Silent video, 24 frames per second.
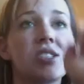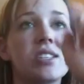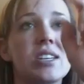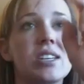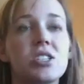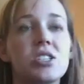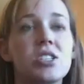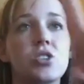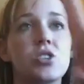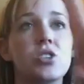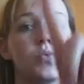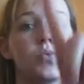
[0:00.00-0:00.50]
says
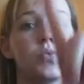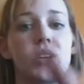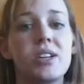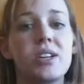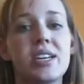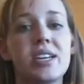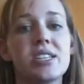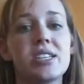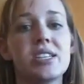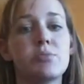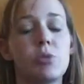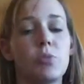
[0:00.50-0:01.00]
to use 1
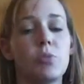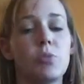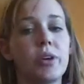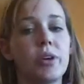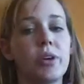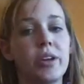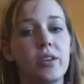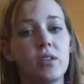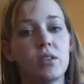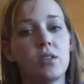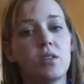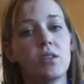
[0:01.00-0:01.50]
decimal
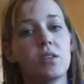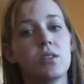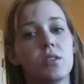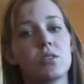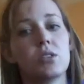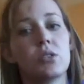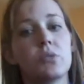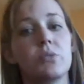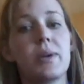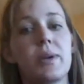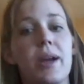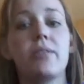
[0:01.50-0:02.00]
point.
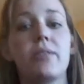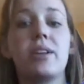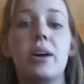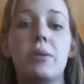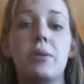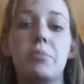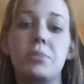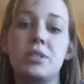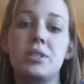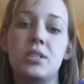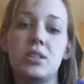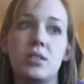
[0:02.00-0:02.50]
So round
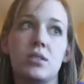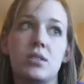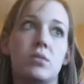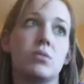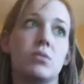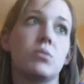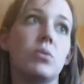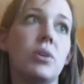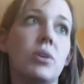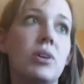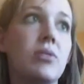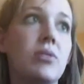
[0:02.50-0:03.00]
up to
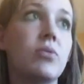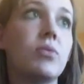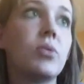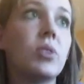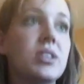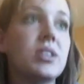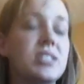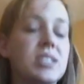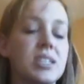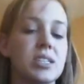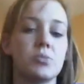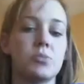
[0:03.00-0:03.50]

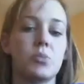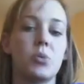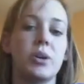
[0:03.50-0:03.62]
146.8.